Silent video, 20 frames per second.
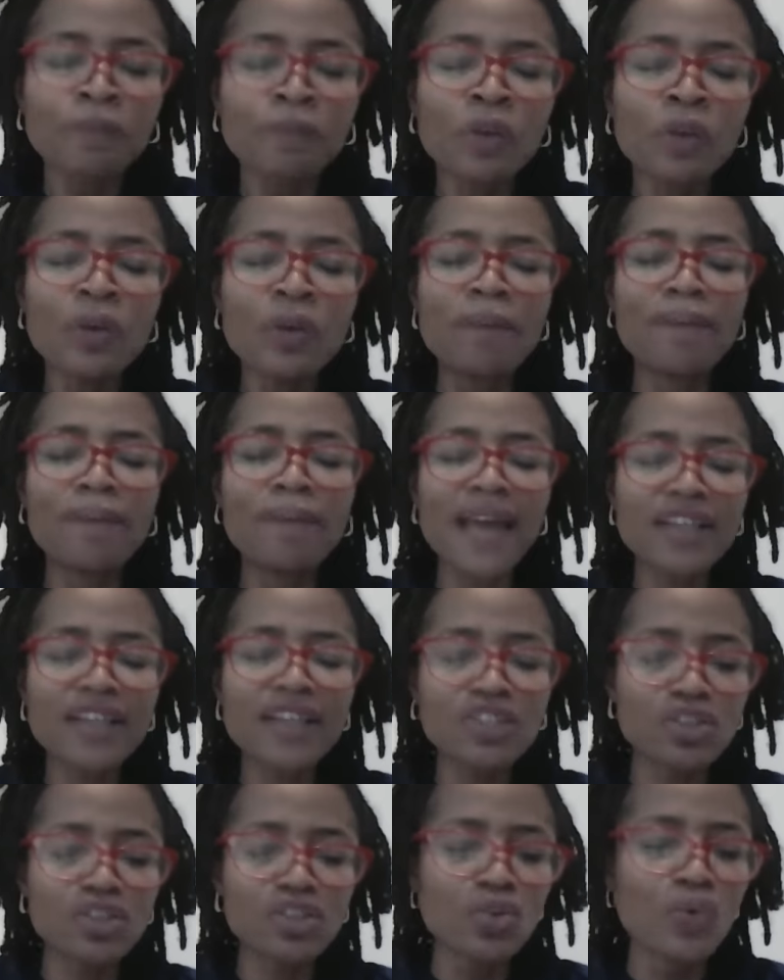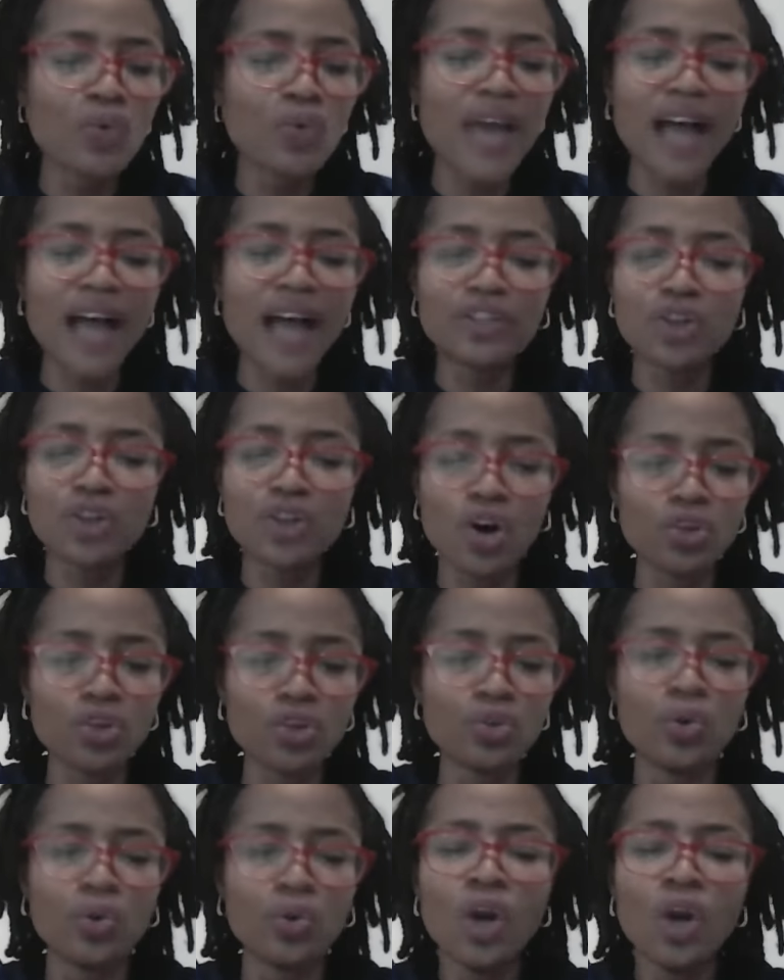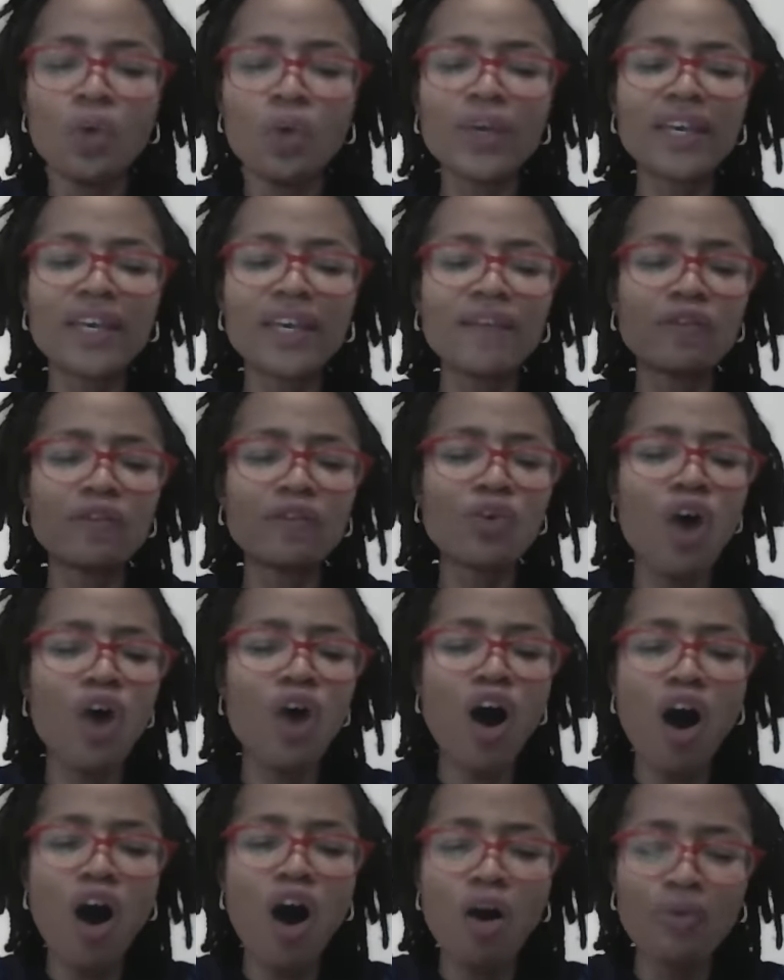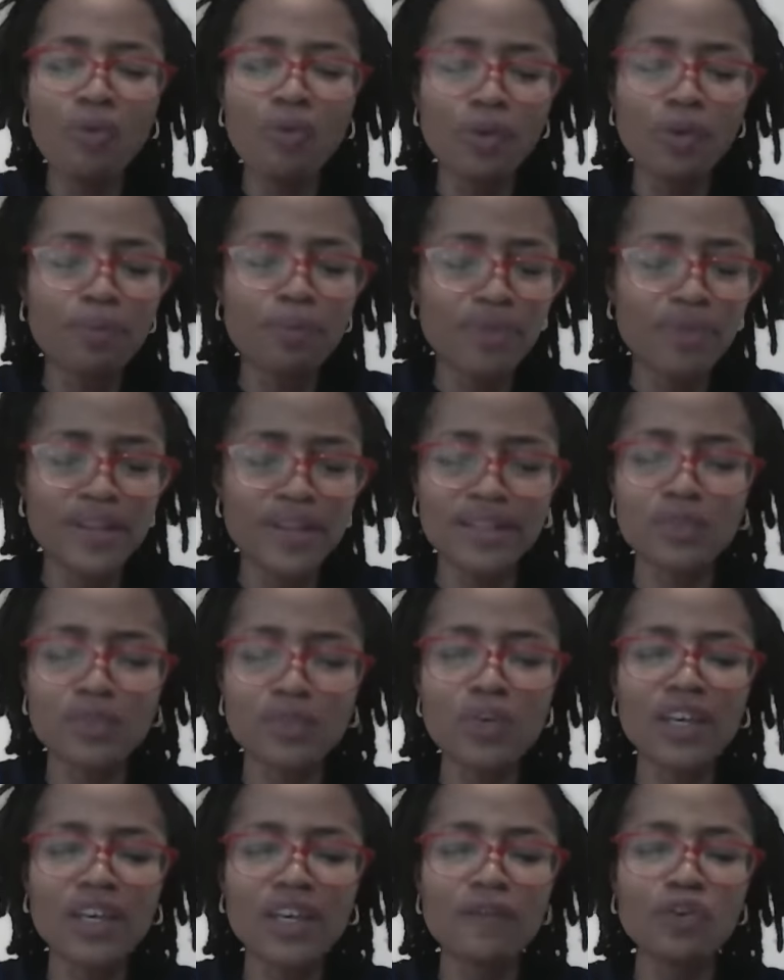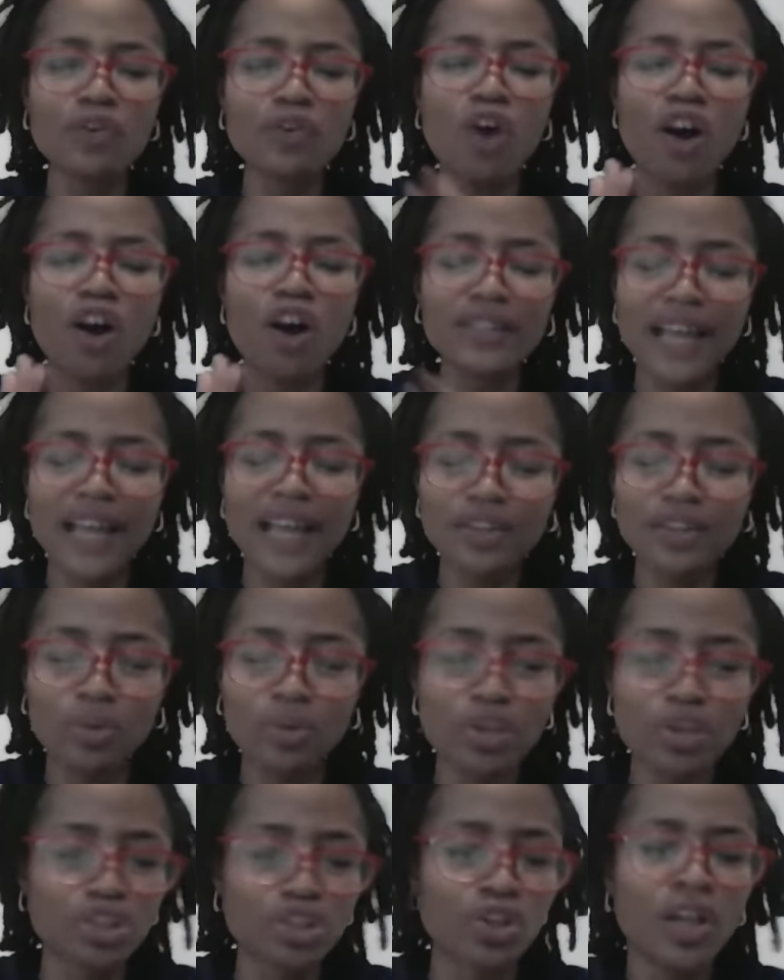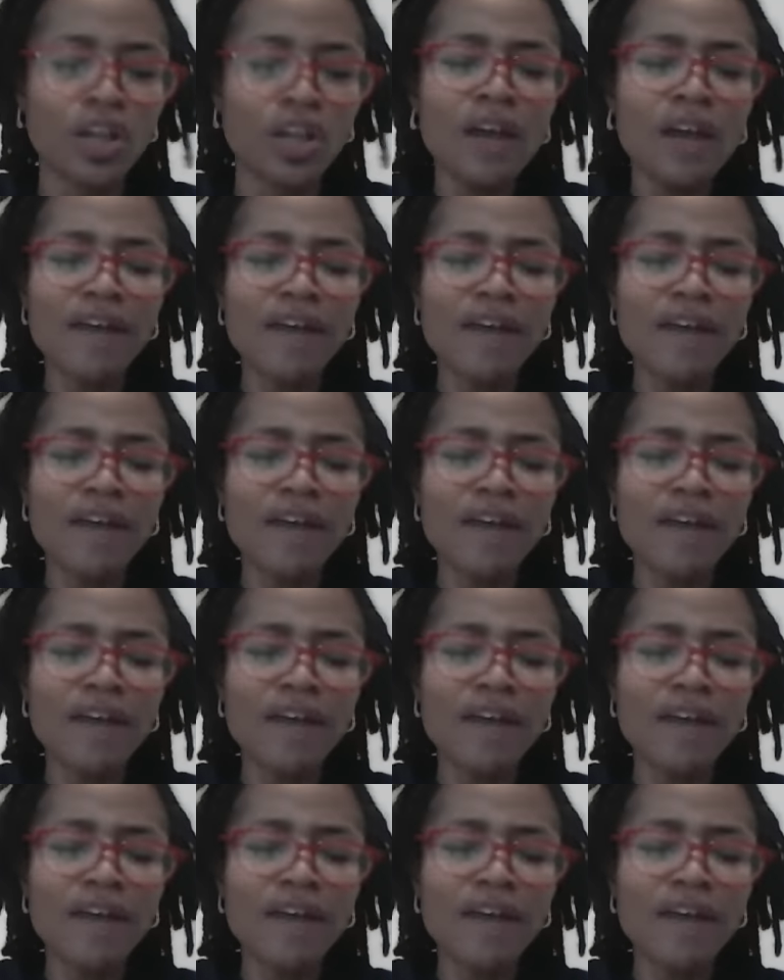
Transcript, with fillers: We bless you. We adore you. We give you all the praises. We give you all the adoration.